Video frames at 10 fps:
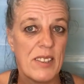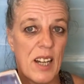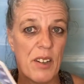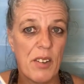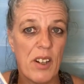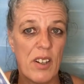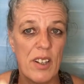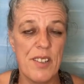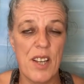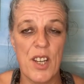tarot
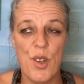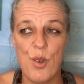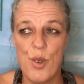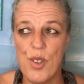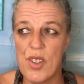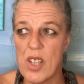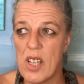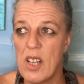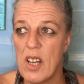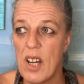cards, I use
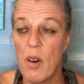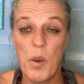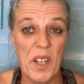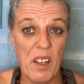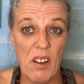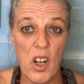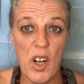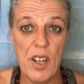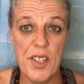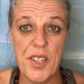oracle
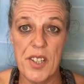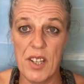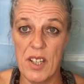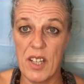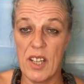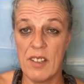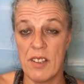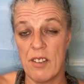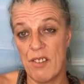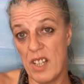cards
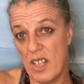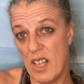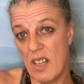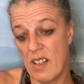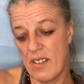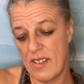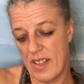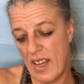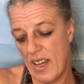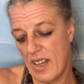in
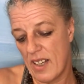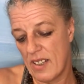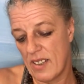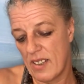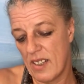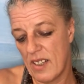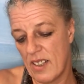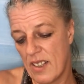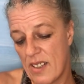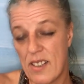readings, and
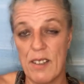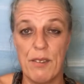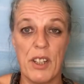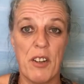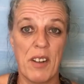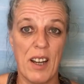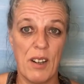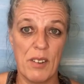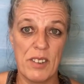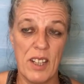still figuring
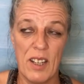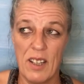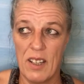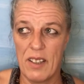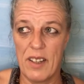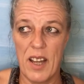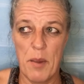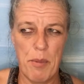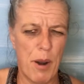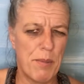out
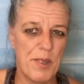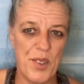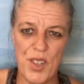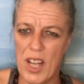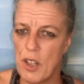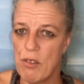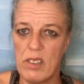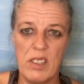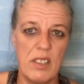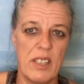the proper
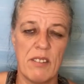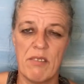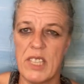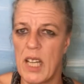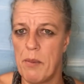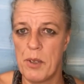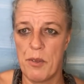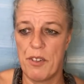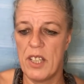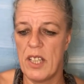schedule and what types
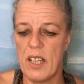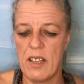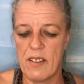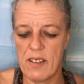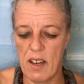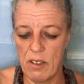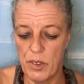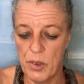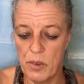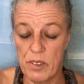of readings
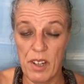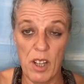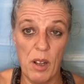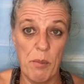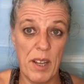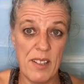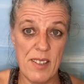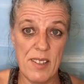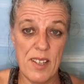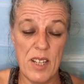I'll do on regular
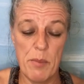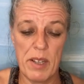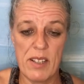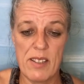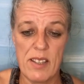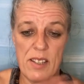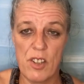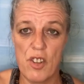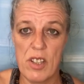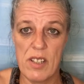basis here, because this
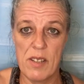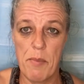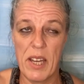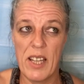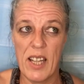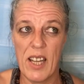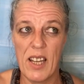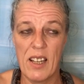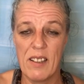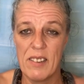is just
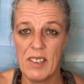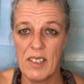beginning.